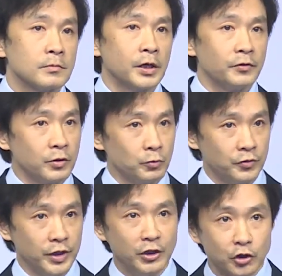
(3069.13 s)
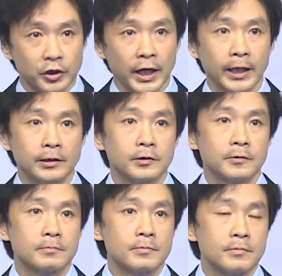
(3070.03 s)
I think with internet,
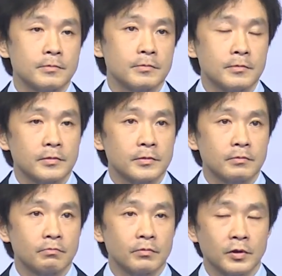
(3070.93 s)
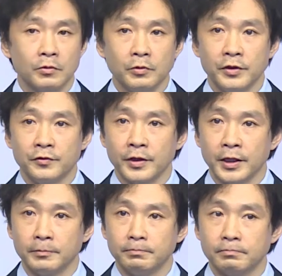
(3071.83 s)
with some